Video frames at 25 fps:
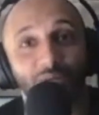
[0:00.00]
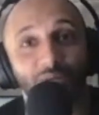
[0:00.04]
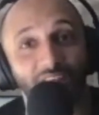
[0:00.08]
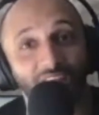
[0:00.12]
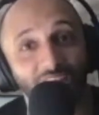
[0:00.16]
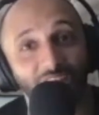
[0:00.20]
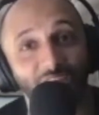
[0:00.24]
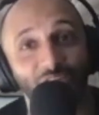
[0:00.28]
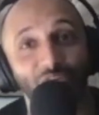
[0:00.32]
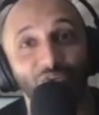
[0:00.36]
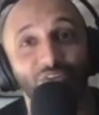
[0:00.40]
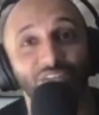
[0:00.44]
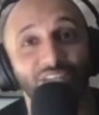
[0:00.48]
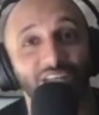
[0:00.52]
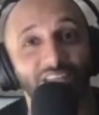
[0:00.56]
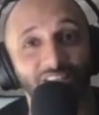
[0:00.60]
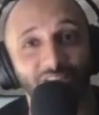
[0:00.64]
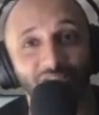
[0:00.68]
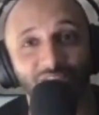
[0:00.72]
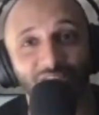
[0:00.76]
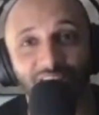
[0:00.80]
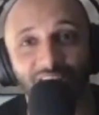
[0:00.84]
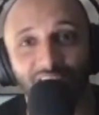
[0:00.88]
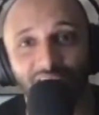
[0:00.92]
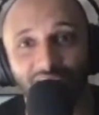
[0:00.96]
But hey, you know, at the end
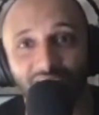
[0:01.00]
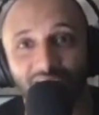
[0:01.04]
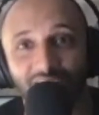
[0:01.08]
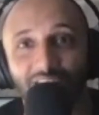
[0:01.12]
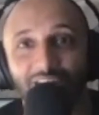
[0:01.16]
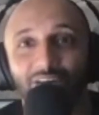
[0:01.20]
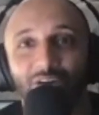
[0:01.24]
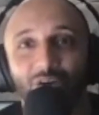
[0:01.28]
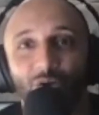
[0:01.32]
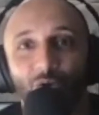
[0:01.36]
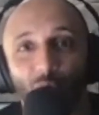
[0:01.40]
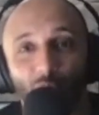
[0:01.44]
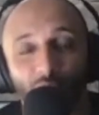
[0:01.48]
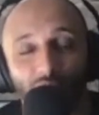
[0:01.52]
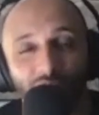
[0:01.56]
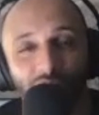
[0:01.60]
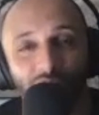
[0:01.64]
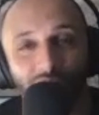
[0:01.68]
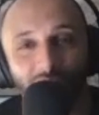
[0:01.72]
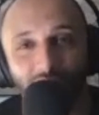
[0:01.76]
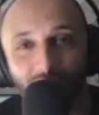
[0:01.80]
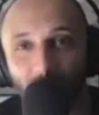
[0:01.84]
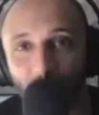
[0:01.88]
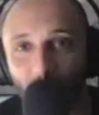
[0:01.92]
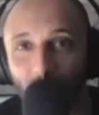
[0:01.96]
of the day,
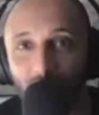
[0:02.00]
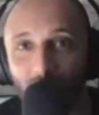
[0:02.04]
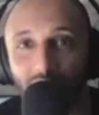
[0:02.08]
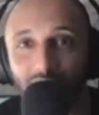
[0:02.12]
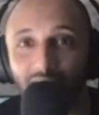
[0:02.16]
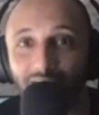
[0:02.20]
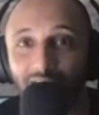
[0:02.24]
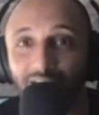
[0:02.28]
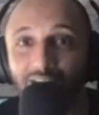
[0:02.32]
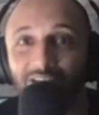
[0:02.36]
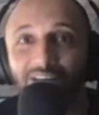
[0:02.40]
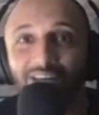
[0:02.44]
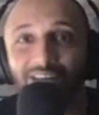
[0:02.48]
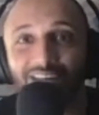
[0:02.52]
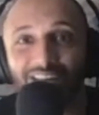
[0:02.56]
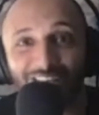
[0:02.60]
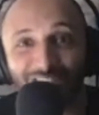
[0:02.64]
when you're quiet,